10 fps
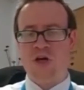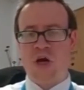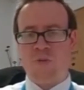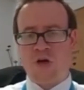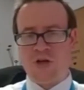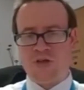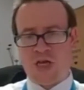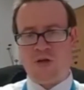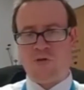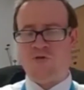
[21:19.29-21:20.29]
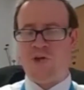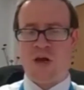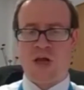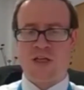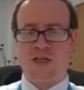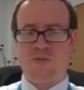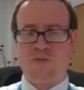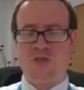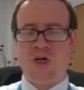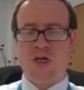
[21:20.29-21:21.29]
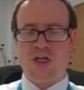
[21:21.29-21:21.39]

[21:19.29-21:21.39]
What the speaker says: and when you take your final exams.